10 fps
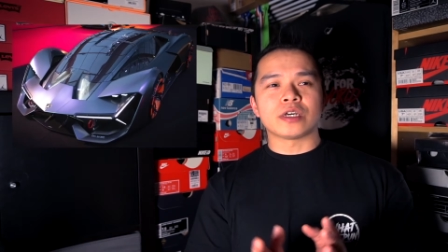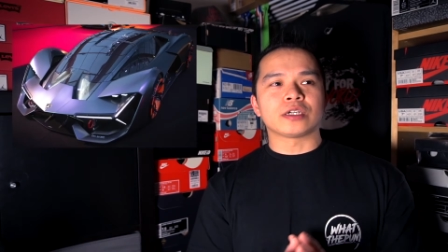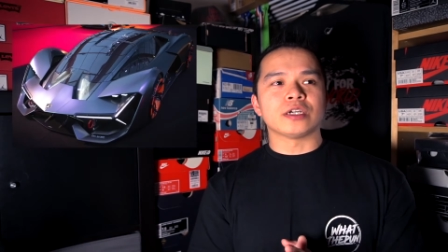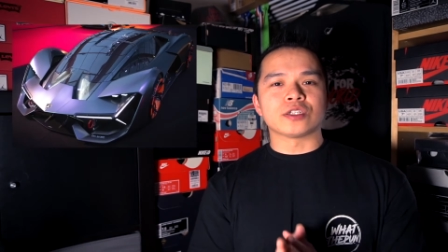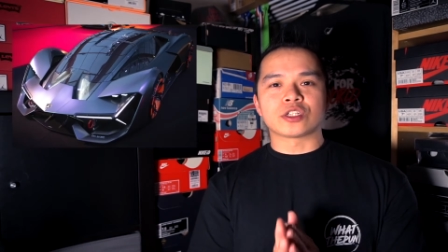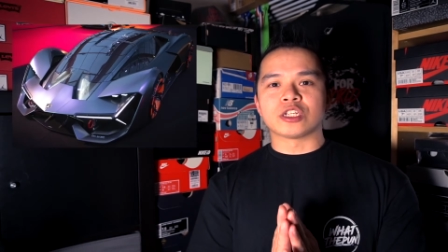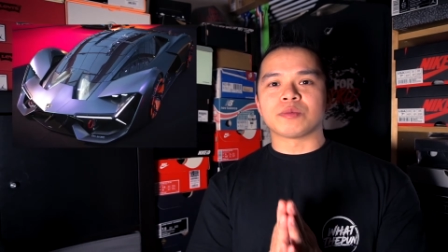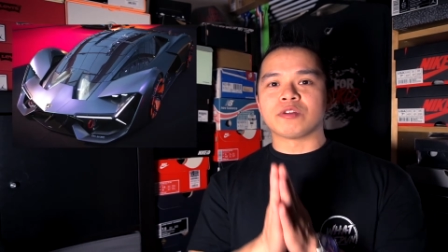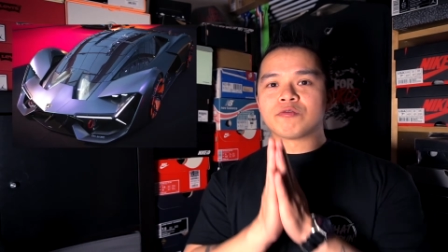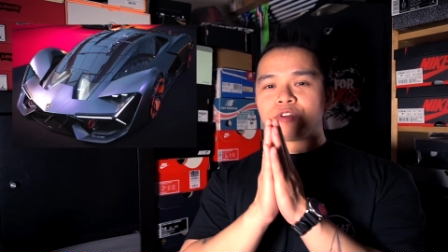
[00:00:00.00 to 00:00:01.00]
like it's going to
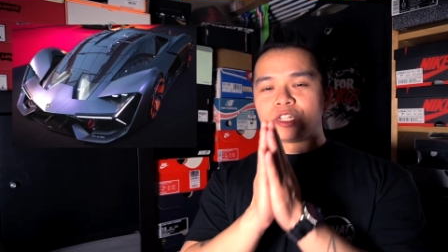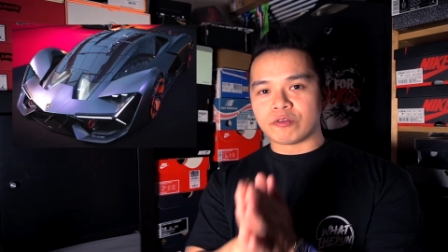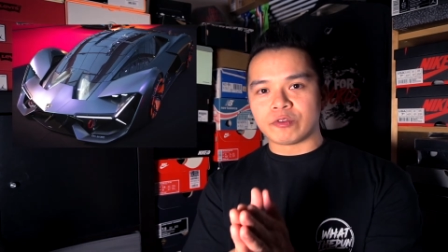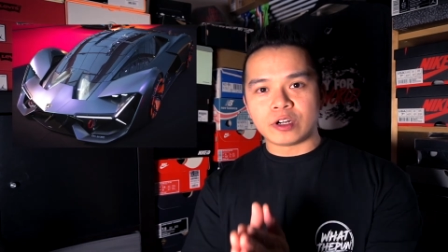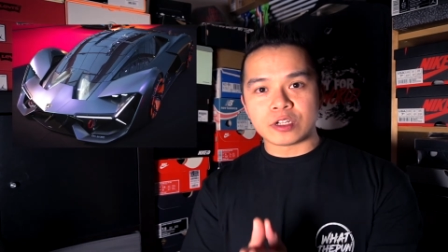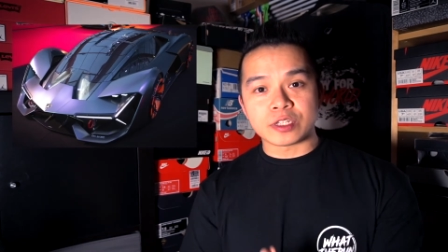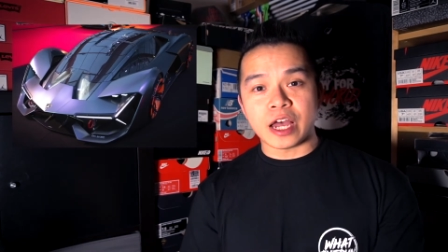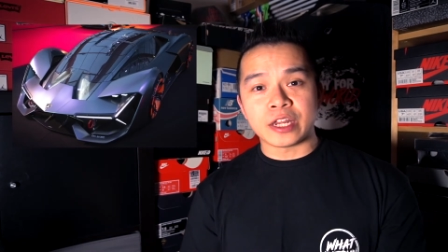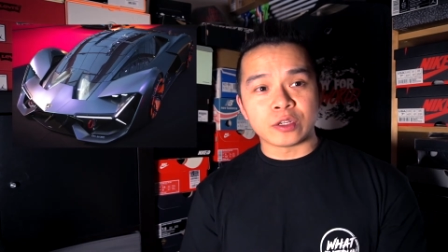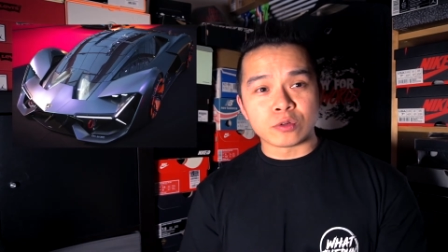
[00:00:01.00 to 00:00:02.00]
be really fast,
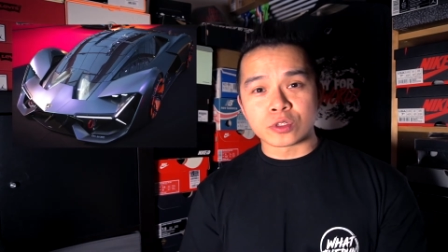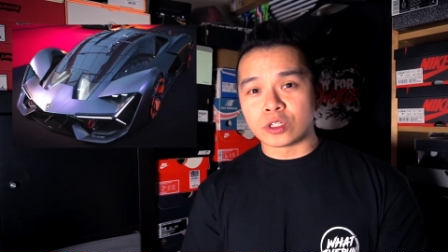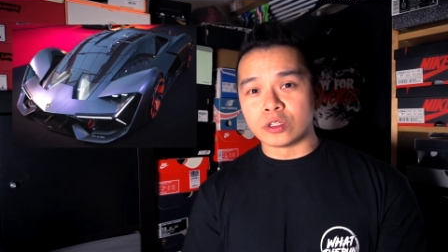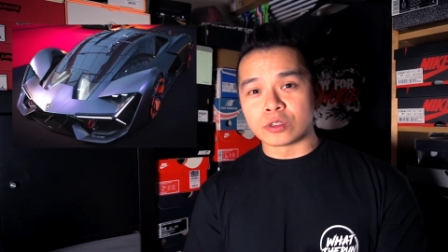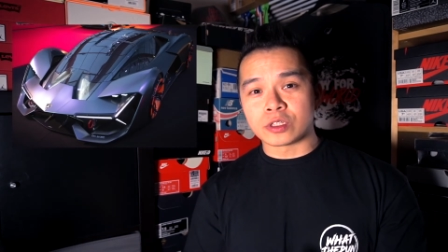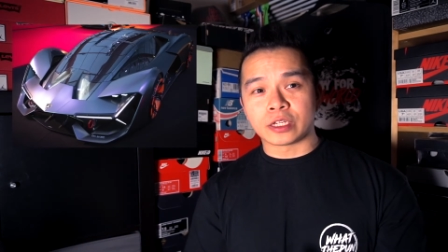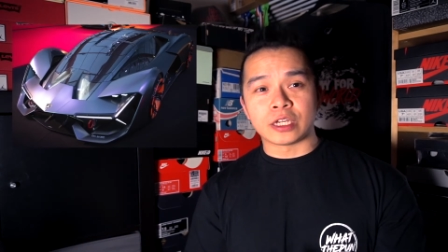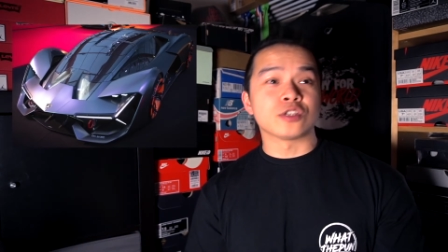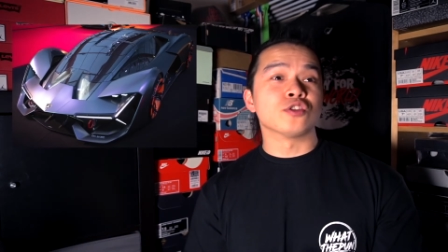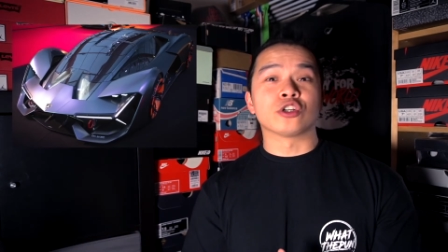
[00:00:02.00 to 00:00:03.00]
and it also looks like
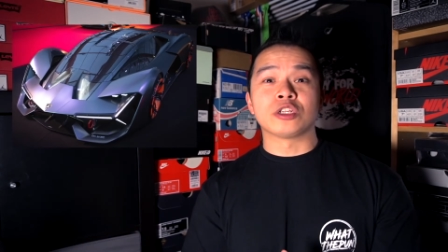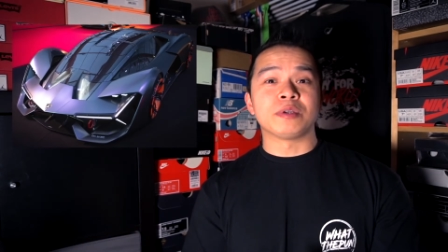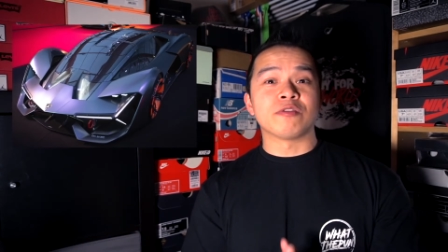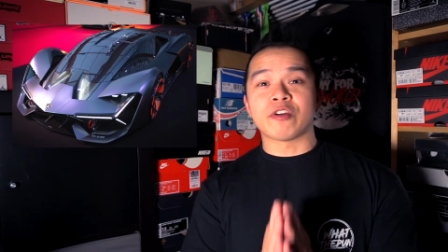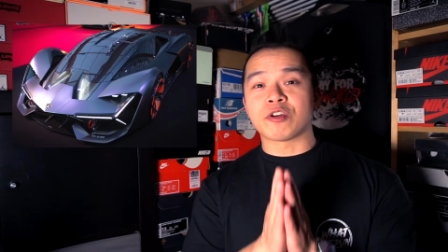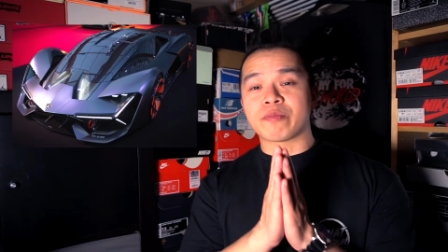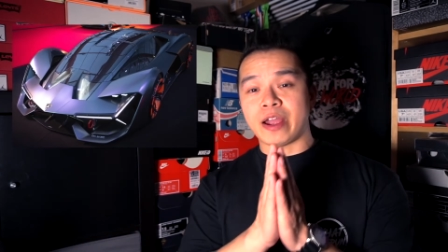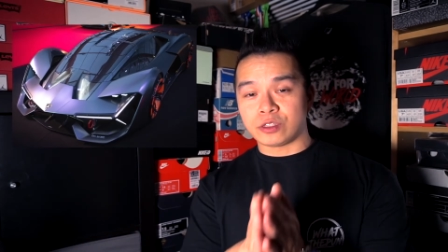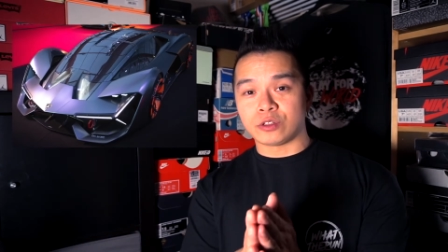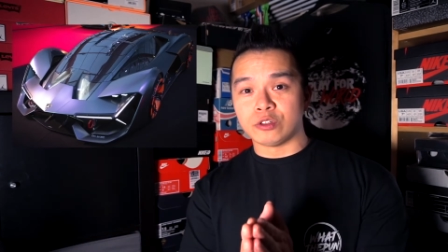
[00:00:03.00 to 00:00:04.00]
it's not going to be very
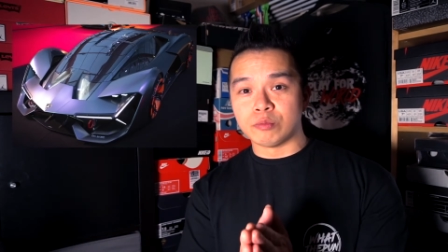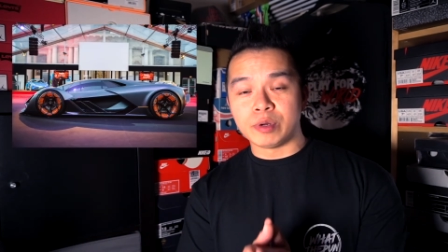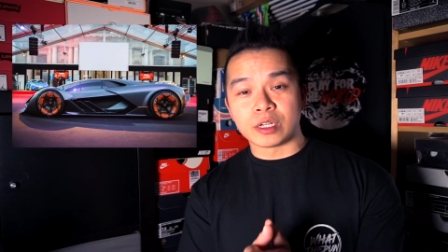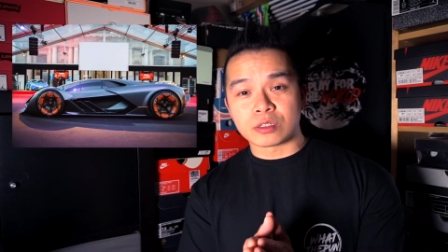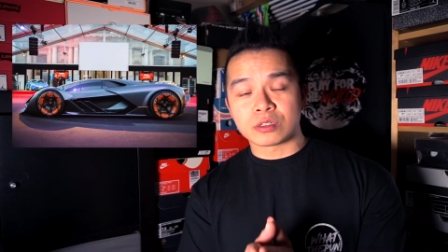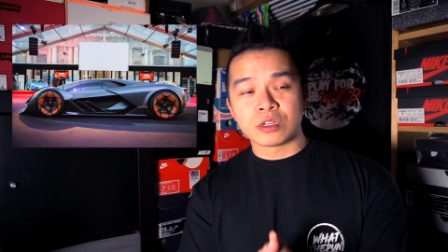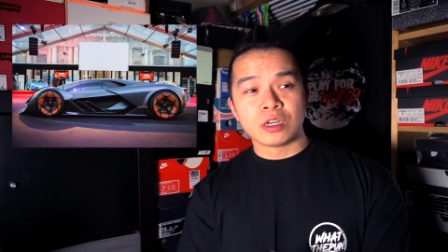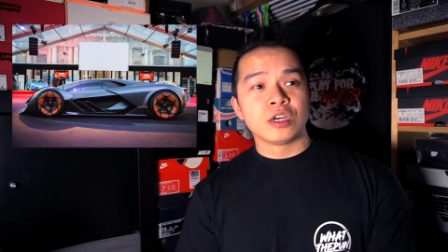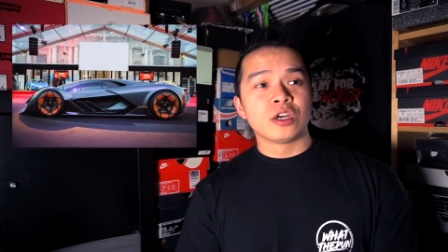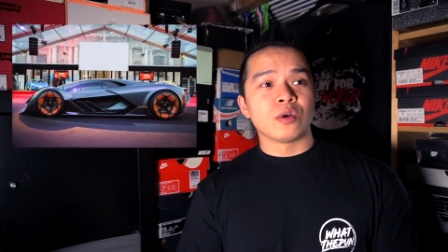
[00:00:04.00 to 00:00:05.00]
practical. But
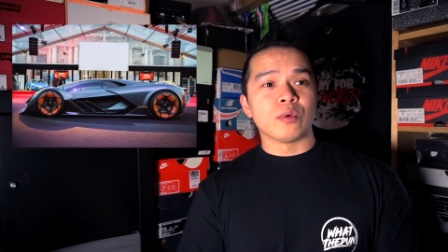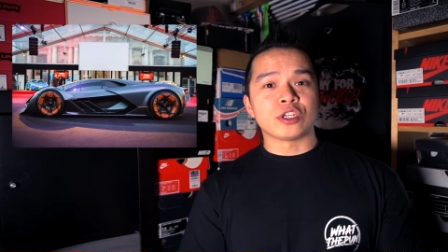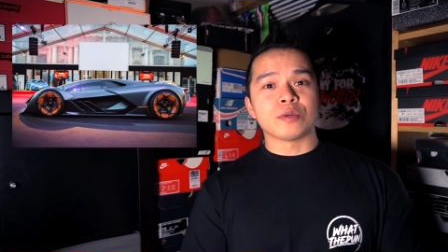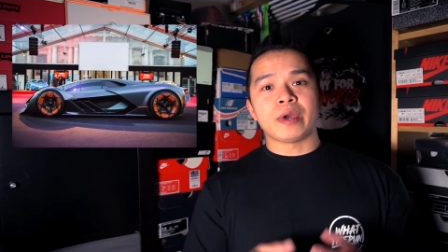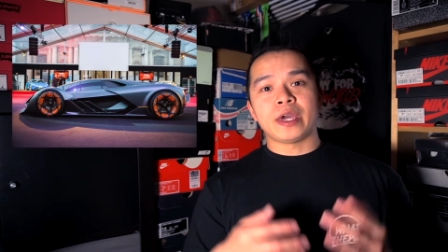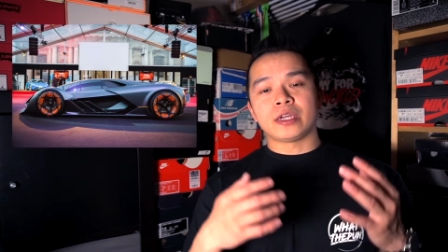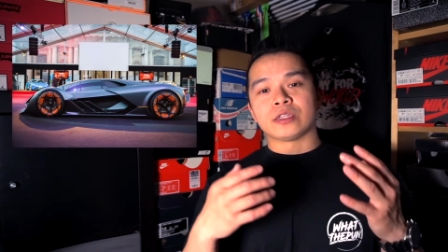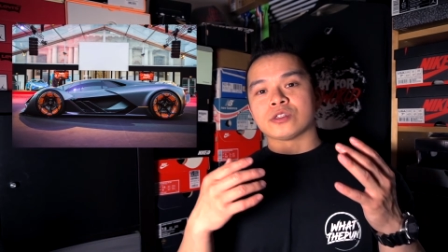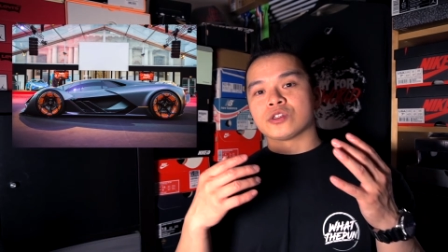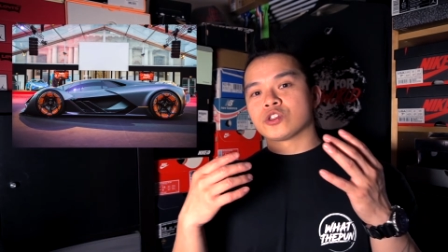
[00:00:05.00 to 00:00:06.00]
when you're
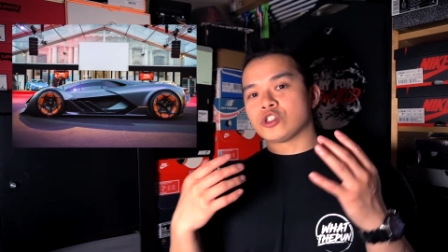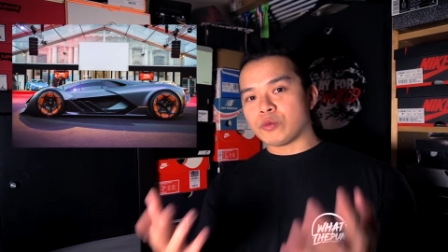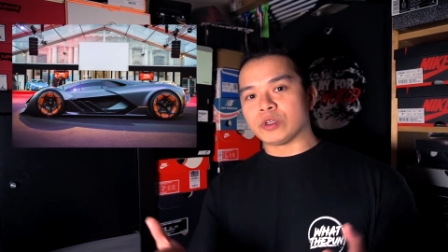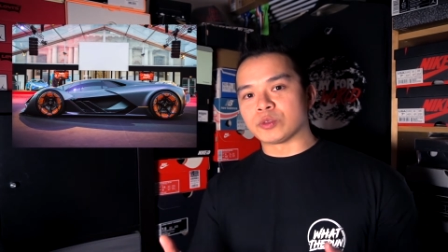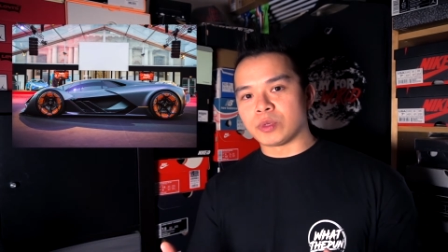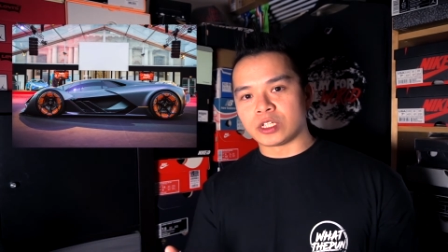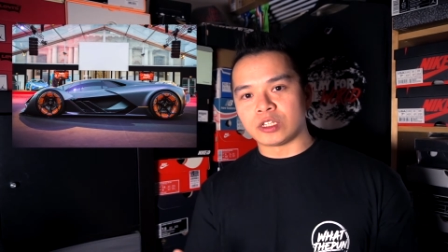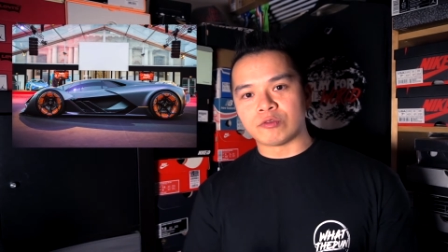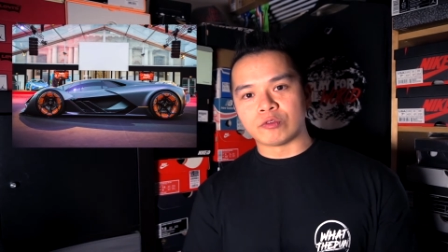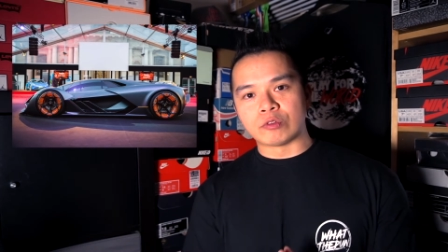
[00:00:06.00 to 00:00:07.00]
paying so much
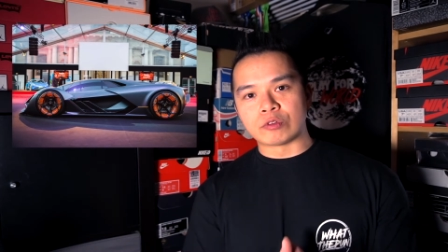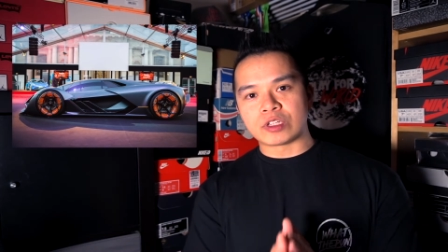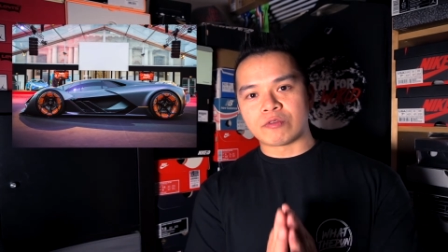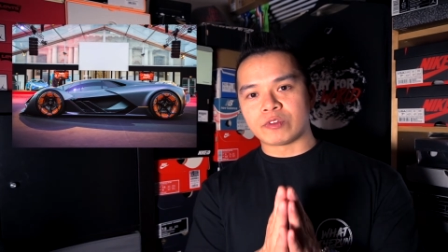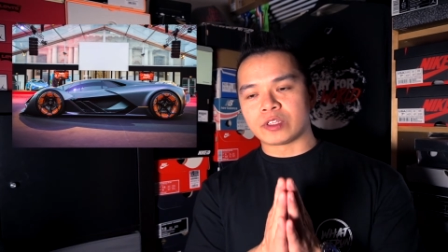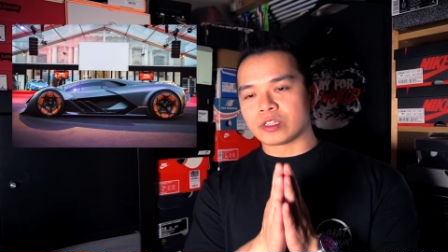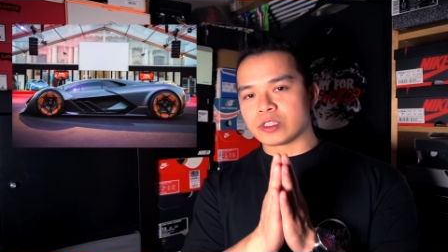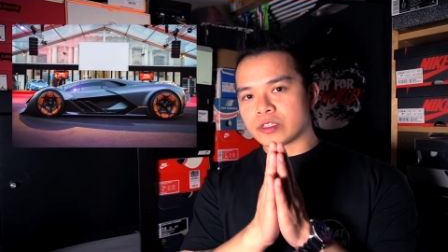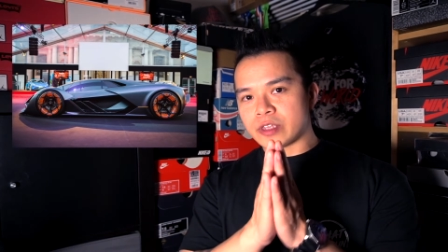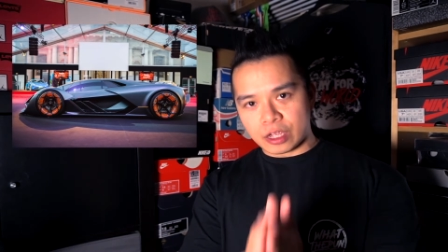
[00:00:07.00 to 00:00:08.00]
money for something
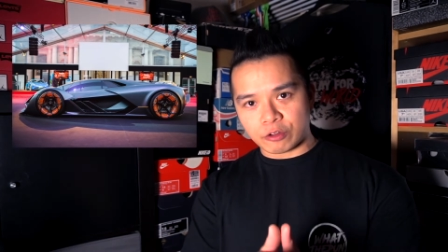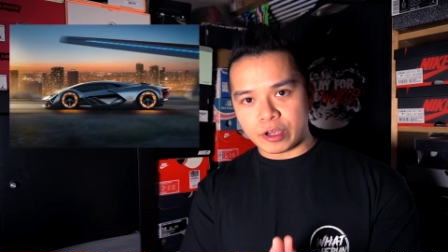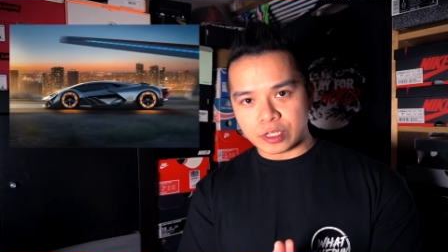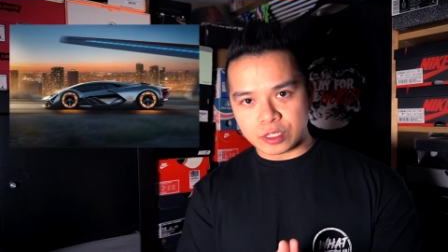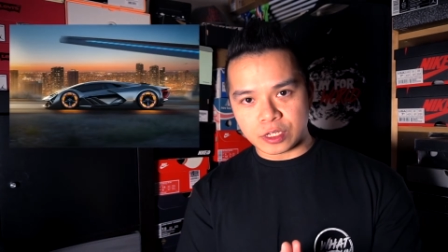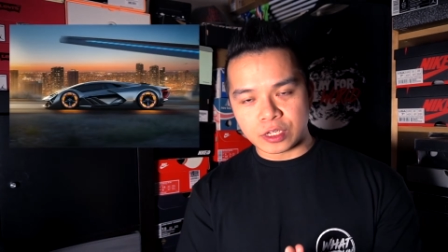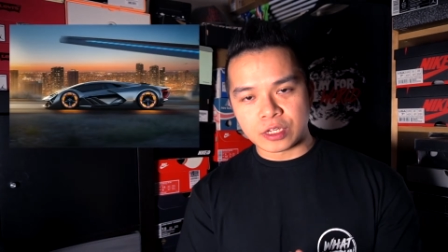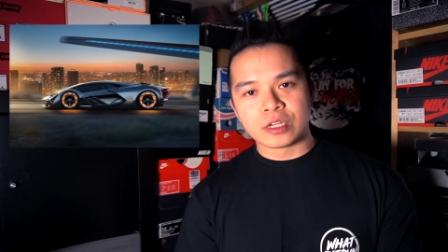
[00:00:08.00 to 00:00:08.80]
that crazy,